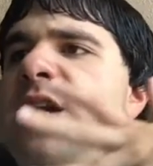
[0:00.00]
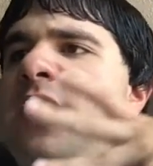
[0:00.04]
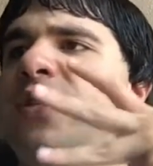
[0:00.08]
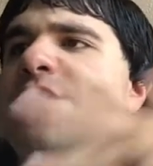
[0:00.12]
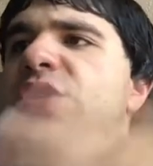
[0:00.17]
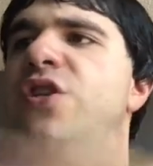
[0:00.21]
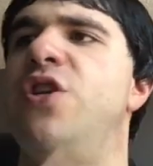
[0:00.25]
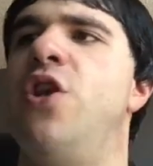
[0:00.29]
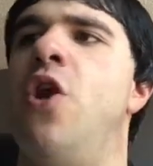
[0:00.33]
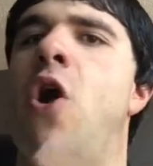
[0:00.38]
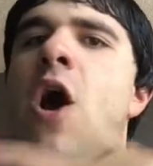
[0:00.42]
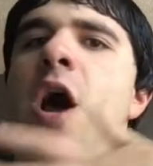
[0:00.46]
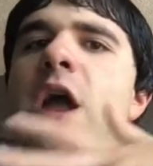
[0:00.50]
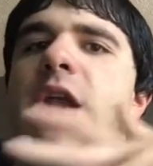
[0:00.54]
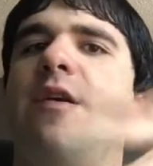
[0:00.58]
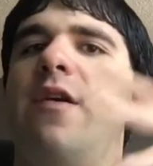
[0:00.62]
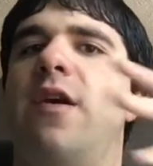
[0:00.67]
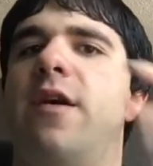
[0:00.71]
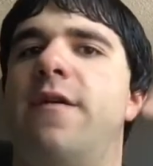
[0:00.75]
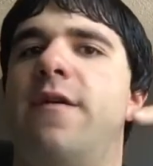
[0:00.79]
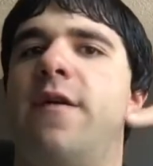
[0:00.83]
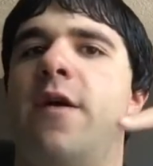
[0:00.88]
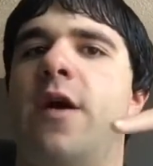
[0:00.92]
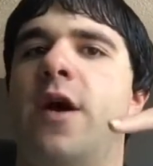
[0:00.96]
not
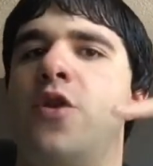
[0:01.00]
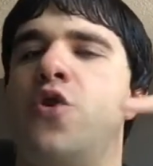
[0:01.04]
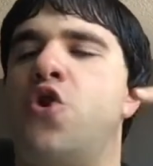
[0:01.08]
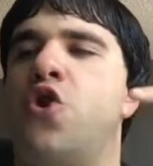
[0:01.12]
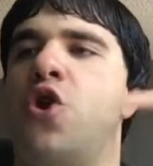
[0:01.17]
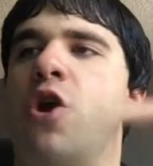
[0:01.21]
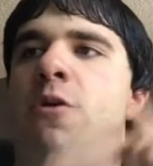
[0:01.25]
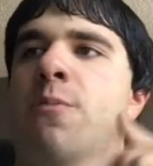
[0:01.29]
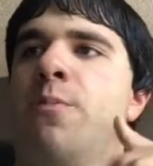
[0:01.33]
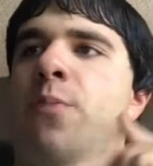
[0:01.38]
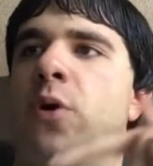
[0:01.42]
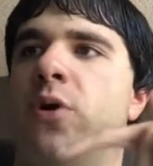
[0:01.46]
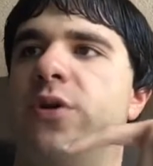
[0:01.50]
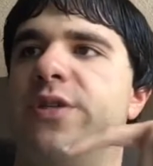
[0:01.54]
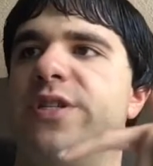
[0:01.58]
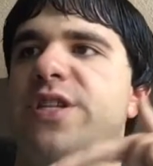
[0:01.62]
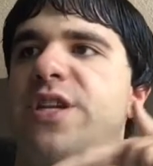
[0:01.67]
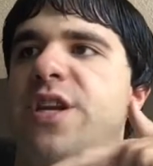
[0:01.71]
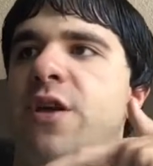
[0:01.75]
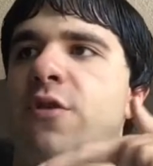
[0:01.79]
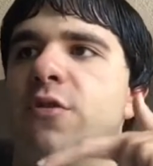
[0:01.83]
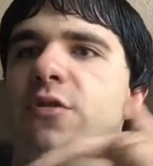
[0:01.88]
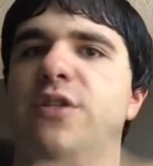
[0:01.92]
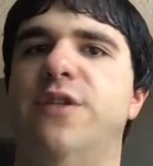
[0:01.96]
Jair
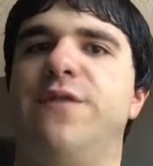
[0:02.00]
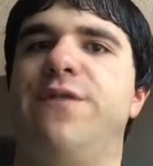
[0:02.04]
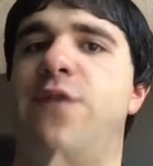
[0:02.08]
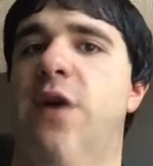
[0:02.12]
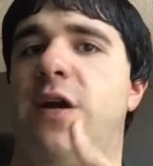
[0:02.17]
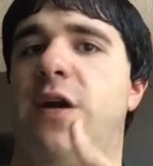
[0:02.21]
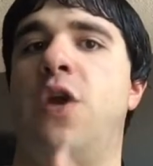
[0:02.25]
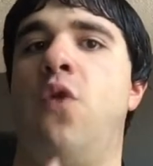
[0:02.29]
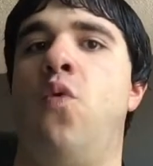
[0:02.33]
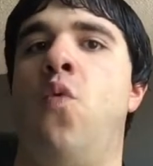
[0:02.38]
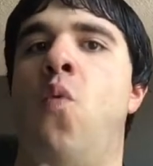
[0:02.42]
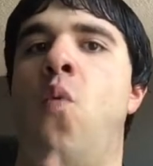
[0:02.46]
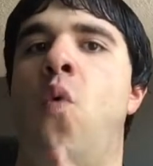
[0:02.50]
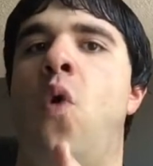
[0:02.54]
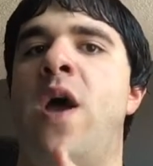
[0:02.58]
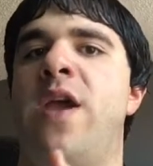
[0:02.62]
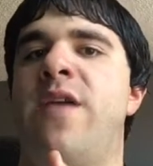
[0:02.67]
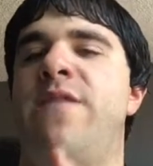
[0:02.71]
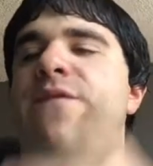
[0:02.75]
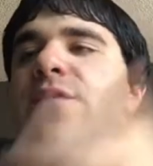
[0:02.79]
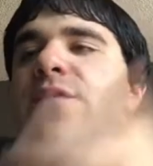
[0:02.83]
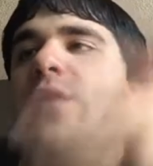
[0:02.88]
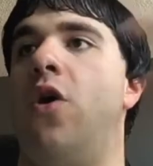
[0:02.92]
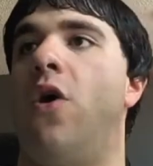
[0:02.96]
Bolsonaro's fucking
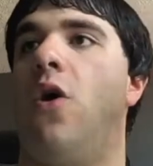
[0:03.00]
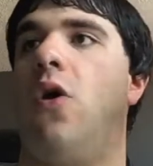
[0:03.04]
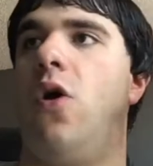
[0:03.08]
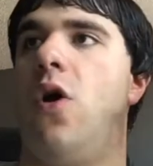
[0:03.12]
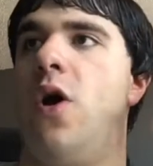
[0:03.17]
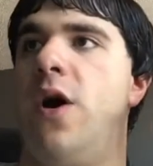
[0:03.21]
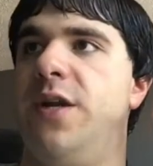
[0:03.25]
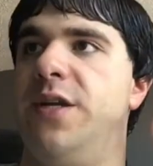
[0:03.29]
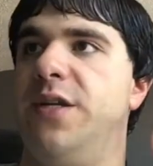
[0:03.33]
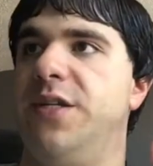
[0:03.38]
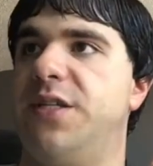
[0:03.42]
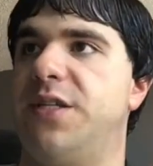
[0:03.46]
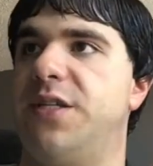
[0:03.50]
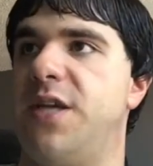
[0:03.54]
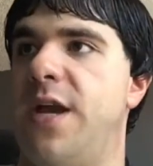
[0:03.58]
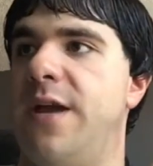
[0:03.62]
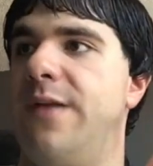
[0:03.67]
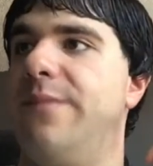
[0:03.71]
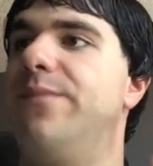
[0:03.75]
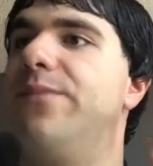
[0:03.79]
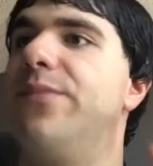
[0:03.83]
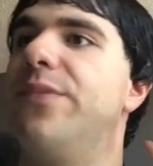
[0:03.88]
wife, in all honesty.